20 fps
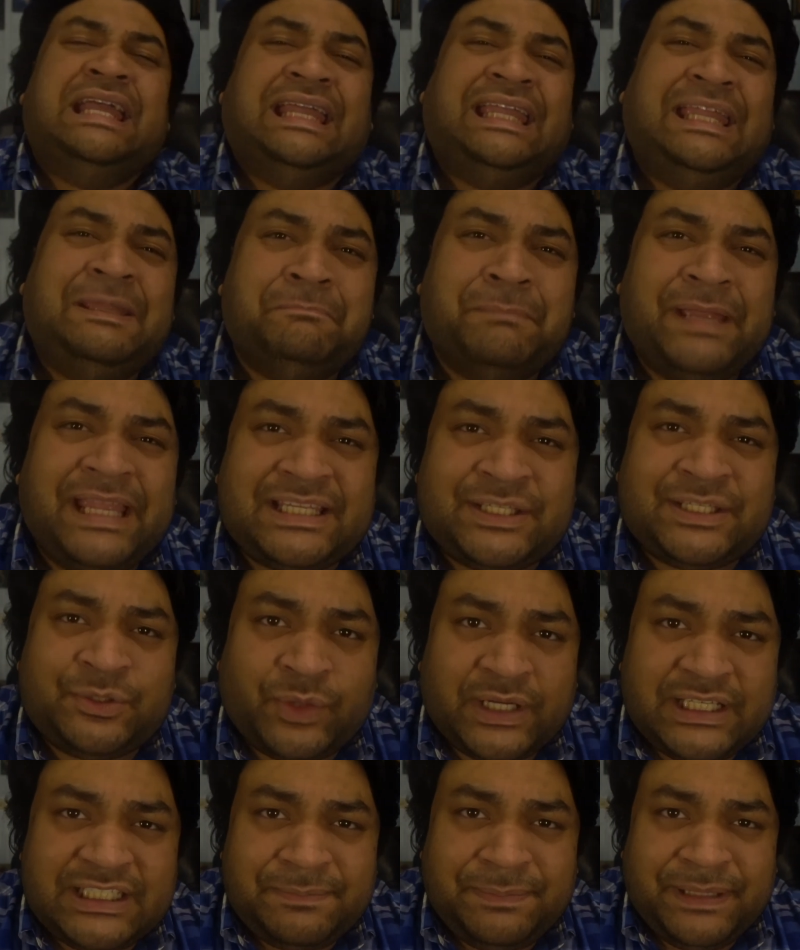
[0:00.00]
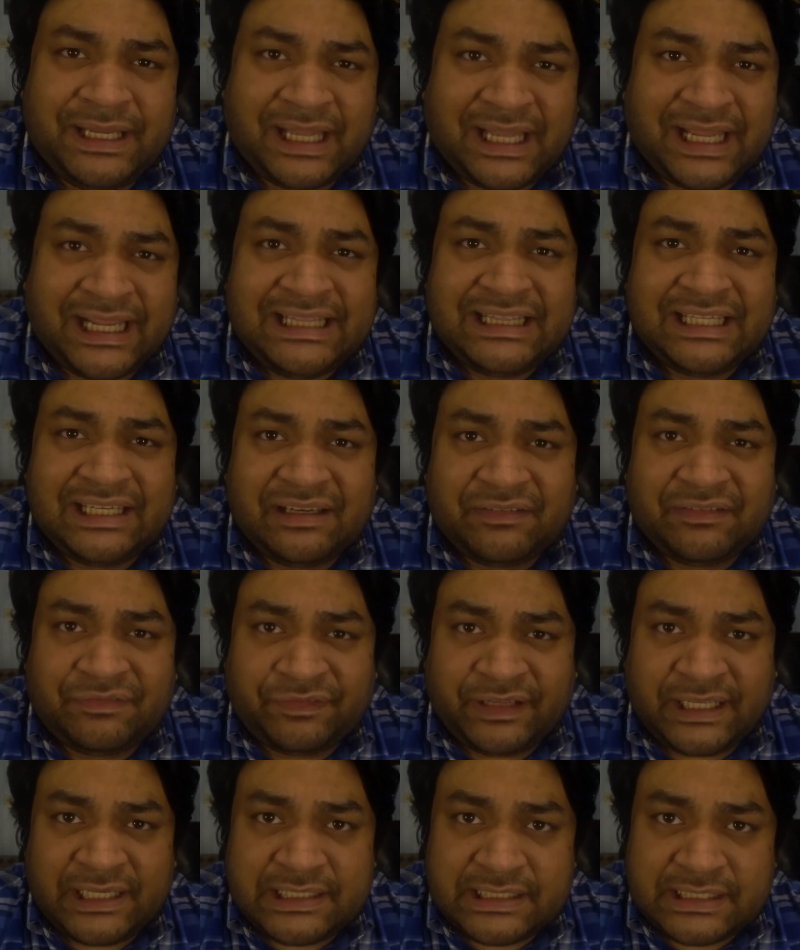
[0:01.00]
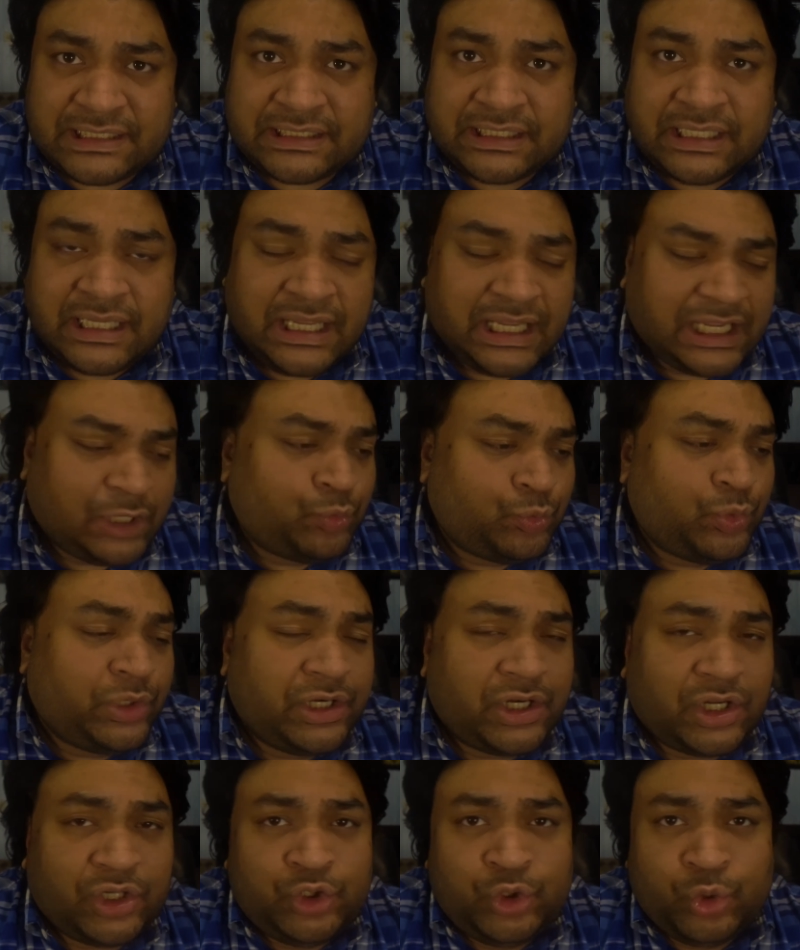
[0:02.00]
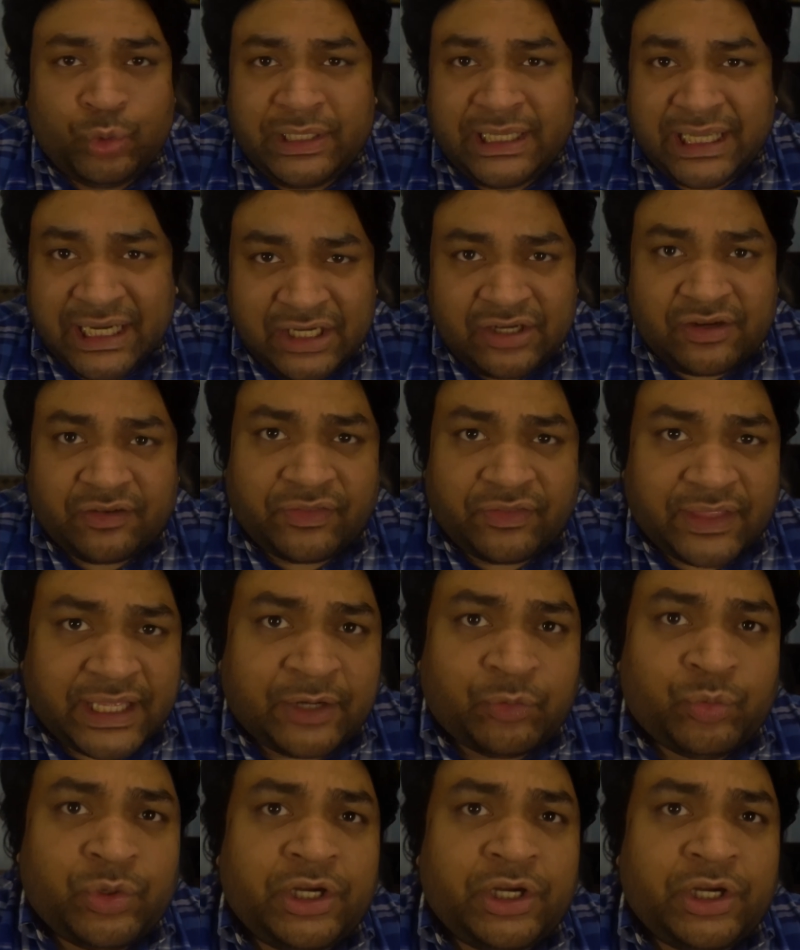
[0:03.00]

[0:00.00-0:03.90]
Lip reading: He makes runs behind the defense, and we're not doing any of that.